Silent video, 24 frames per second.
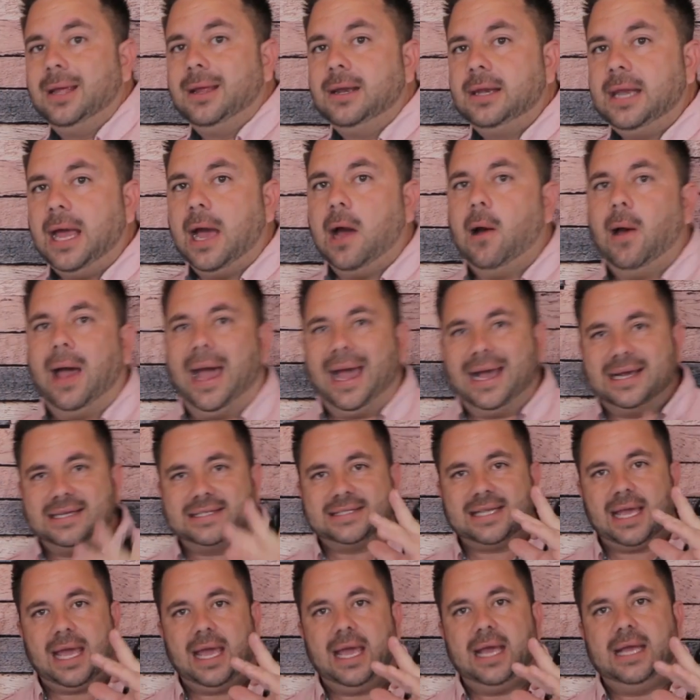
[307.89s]
Now, as
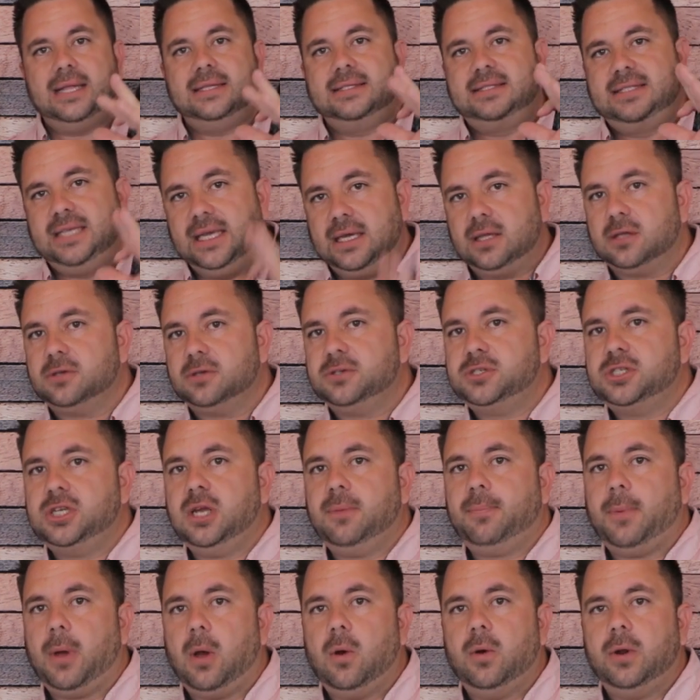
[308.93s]
a dealership
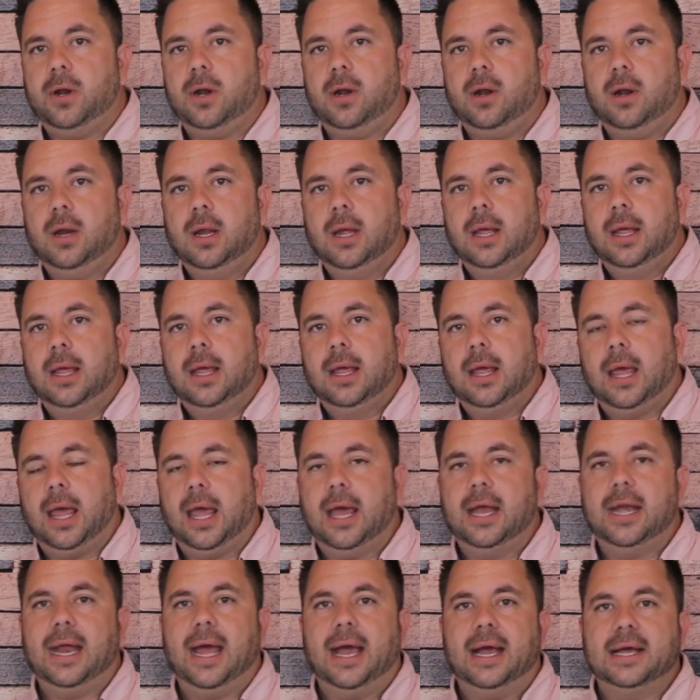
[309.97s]
owner and